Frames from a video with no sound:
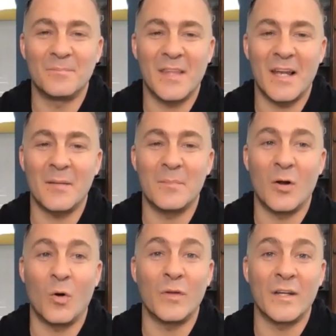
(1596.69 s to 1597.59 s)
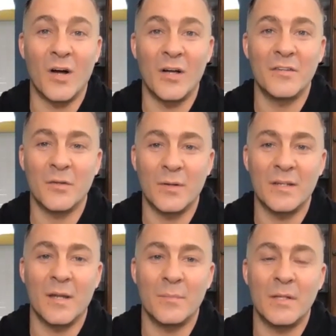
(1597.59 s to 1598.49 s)
that I'd been holding on to
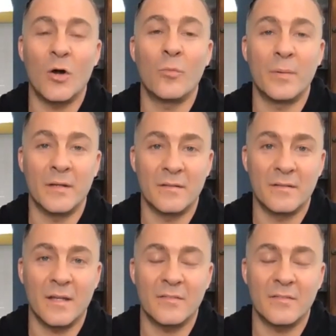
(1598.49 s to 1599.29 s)
and be open to.